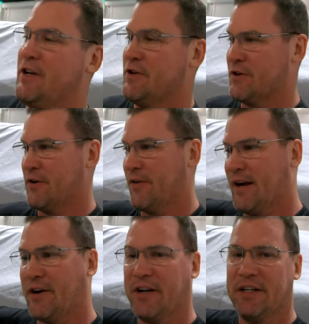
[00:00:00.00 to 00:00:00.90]
You turn on the
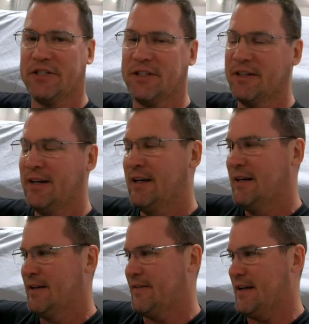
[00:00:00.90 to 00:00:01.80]
air conditioning,
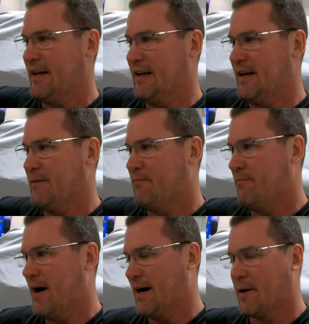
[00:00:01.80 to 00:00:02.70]
the uh,